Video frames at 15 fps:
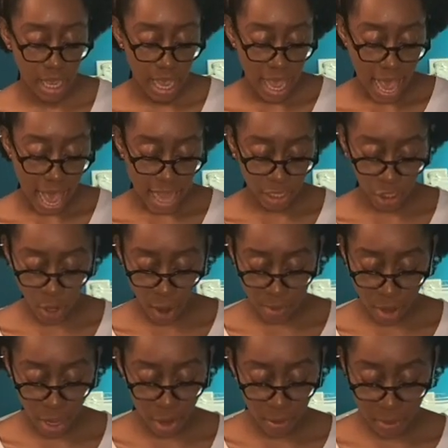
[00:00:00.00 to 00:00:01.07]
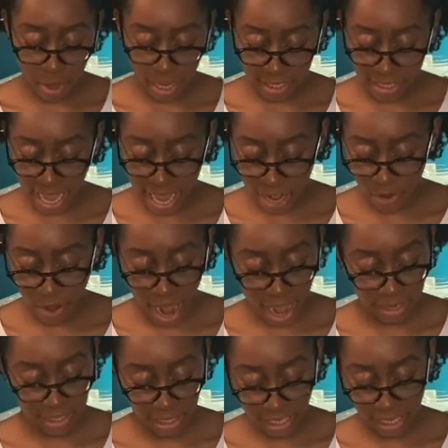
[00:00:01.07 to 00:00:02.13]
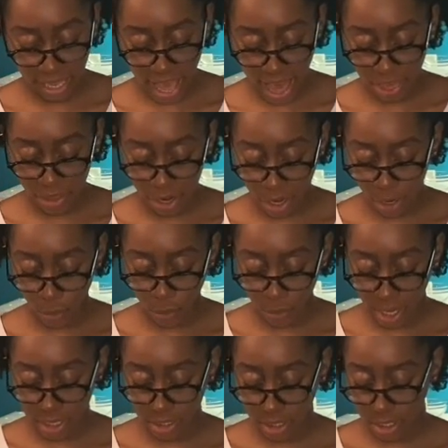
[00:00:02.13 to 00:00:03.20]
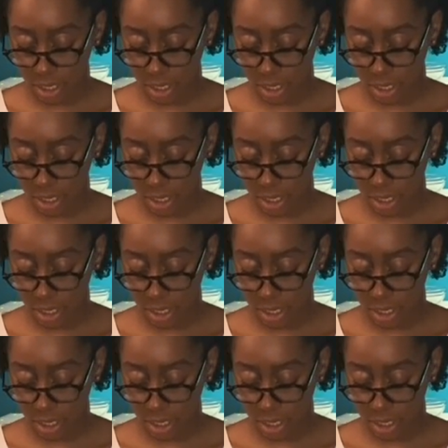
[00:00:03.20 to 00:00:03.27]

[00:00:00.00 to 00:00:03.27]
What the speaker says: And so I'm going to mix that around together, whisk.